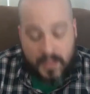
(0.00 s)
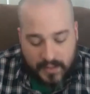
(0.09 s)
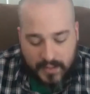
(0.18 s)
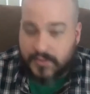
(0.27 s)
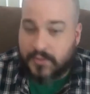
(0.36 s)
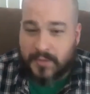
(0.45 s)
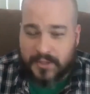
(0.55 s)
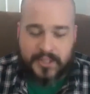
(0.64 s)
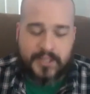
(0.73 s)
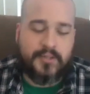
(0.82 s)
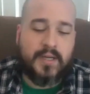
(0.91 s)
Thanks so
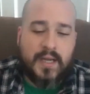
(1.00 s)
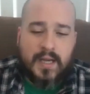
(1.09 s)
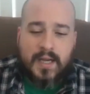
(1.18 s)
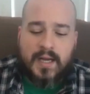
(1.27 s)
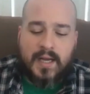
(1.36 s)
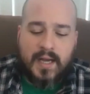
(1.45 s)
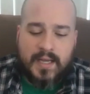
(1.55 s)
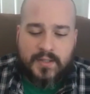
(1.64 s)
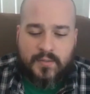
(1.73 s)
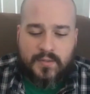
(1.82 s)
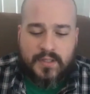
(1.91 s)
much, Anitra. I
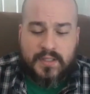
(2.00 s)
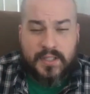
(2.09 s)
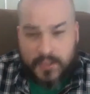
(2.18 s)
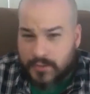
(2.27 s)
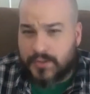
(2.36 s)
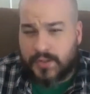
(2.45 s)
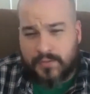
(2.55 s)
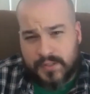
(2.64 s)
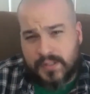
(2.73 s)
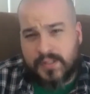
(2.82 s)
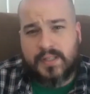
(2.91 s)
do the digital
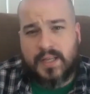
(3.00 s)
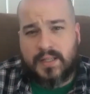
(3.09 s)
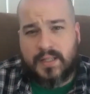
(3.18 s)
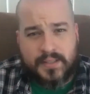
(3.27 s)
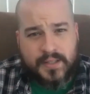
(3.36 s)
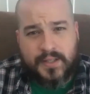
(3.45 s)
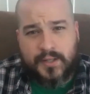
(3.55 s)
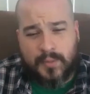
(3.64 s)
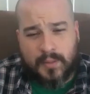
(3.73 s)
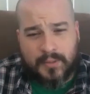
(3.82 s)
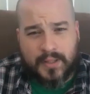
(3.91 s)
services at the Escondido
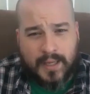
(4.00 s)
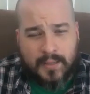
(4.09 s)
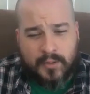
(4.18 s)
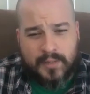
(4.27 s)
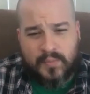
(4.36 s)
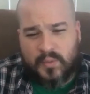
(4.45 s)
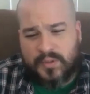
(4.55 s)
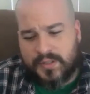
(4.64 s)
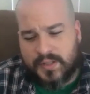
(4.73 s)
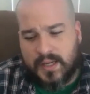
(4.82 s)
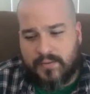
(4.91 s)
Public Library, which
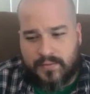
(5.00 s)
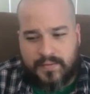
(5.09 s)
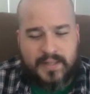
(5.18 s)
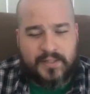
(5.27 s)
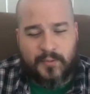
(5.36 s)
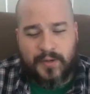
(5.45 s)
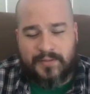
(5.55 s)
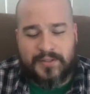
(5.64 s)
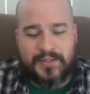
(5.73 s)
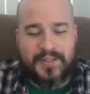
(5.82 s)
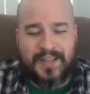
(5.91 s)
is kind of a fancy way of
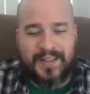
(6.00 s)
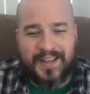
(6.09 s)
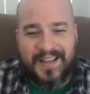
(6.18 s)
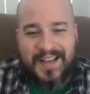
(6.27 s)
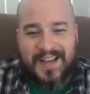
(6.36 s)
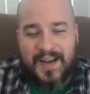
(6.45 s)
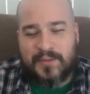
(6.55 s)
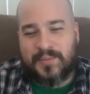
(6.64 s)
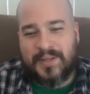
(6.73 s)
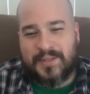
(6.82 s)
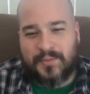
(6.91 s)
just saying that I'm
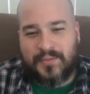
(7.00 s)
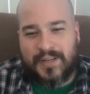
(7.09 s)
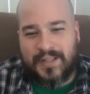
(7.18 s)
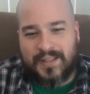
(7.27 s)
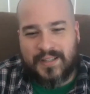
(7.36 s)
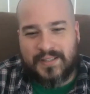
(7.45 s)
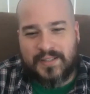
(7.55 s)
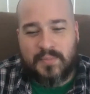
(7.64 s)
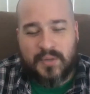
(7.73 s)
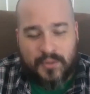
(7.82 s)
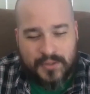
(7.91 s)
responsible for anything that's
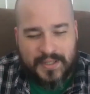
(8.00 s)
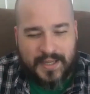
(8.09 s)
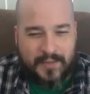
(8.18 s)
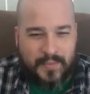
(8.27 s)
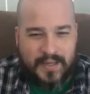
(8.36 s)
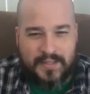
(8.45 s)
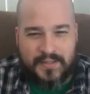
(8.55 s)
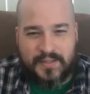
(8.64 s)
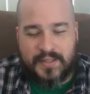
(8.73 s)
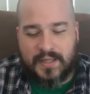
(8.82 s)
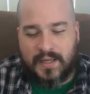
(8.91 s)
computer
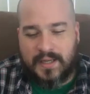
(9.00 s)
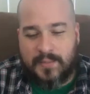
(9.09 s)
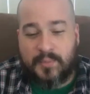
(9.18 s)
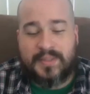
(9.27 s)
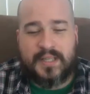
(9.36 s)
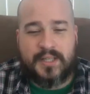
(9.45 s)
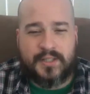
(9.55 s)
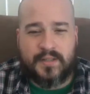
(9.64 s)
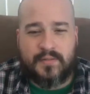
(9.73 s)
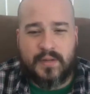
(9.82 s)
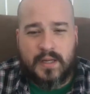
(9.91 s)
tech-based,
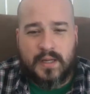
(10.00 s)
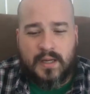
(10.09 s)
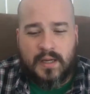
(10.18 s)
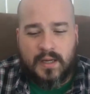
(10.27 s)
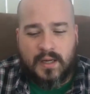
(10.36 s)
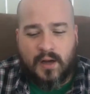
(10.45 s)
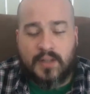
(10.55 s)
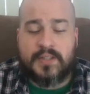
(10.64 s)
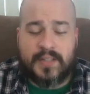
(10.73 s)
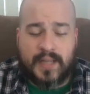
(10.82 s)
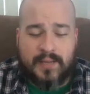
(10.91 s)
implementation of
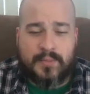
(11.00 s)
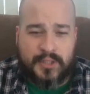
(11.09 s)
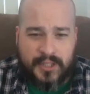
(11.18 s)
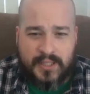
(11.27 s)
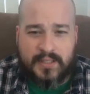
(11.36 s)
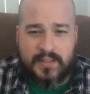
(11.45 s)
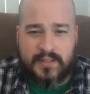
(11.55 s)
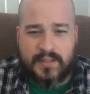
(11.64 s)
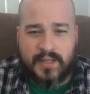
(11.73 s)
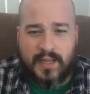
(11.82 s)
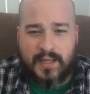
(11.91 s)
on-site
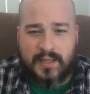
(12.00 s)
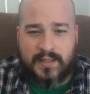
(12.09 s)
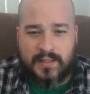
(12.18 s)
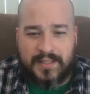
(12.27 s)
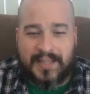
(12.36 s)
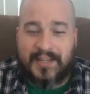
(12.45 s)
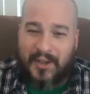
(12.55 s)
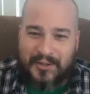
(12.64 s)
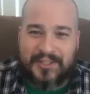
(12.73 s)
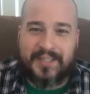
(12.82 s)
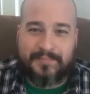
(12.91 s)
machines and
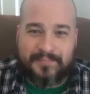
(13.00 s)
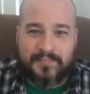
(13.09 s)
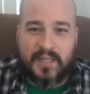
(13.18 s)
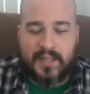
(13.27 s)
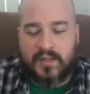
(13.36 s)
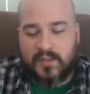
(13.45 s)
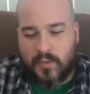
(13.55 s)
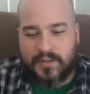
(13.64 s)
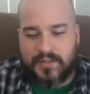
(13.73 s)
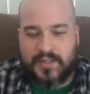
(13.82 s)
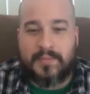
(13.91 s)
technology, and then as
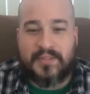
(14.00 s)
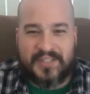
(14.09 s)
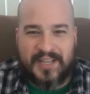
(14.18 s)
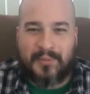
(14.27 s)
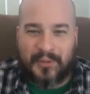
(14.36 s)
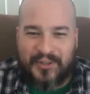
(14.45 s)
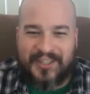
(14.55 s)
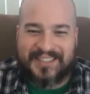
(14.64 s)
well as some STEM learning.